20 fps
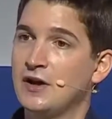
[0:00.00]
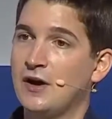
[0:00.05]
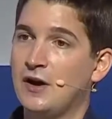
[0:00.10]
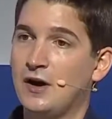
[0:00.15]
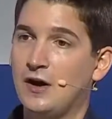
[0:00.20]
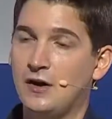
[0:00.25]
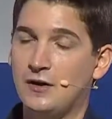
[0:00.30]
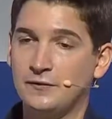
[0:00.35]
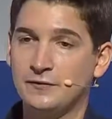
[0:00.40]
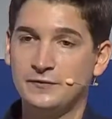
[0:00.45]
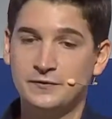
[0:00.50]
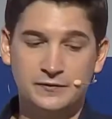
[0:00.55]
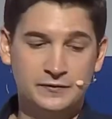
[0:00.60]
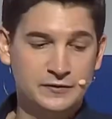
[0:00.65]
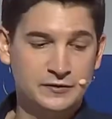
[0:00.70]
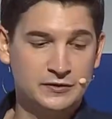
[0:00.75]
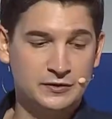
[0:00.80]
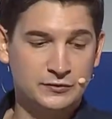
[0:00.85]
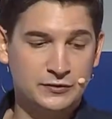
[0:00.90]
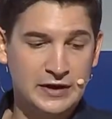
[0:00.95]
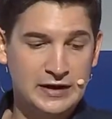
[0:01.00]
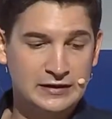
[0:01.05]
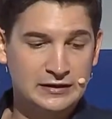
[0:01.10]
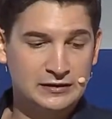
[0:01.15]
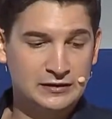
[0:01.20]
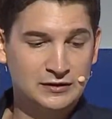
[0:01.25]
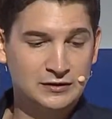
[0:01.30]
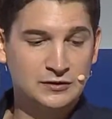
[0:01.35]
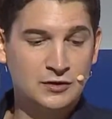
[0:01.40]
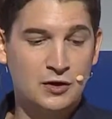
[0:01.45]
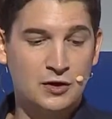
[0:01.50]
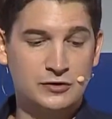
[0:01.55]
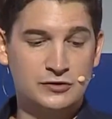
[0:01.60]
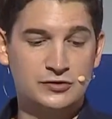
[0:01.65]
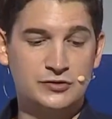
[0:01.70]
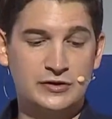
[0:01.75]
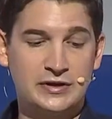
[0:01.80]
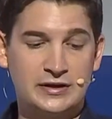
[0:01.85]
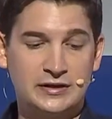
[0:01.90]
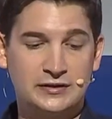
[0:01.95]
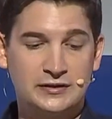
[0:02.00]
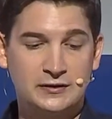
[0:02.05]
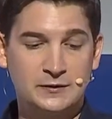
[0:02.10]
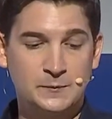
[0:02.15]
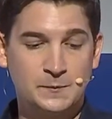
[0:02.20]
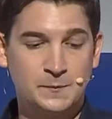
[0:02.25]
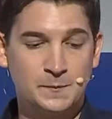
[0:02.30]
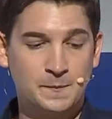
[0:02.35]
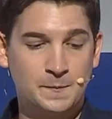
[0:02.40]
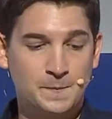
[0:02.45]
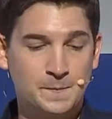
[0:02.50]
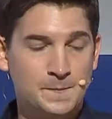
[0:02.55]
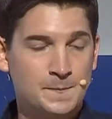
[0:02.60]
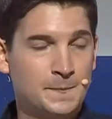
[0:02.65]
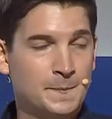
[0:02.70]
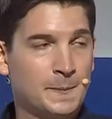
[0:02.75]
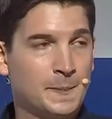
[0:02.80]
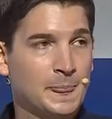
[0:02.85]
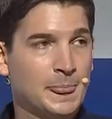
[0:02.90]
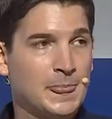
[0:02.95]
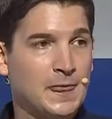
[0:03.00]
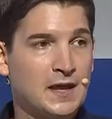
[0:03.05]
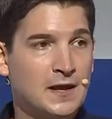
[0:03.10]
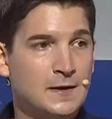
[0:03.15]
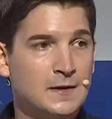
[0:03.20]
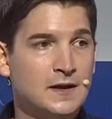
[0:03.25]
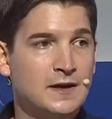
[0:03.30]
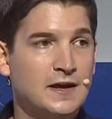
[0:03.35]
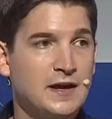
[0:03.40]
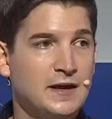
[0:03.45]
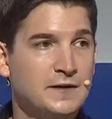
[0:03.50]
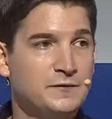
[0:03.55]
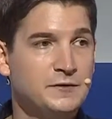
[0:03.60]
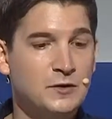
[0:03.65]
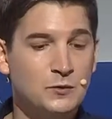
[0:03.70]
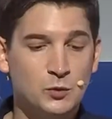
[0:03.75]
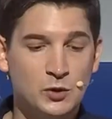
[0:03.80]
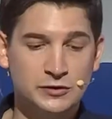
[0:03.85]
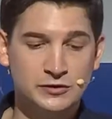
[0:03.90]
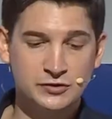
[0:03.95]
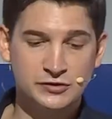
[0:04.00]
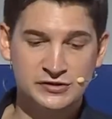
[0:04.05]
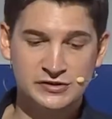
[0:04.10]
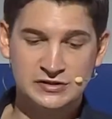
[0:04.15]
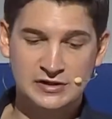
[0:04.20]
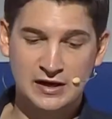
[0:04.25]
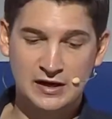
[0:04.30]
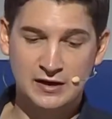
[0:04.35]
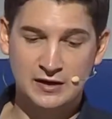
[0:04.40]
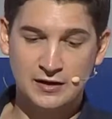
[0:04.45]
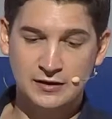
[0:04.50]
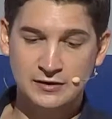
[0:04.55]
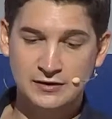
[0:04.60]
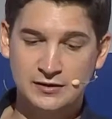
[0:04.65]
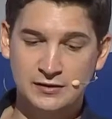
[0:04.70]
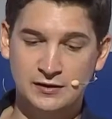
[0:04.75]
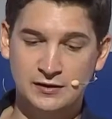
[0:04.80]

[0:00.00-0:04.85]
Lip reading: of the rental contract. If you want to start,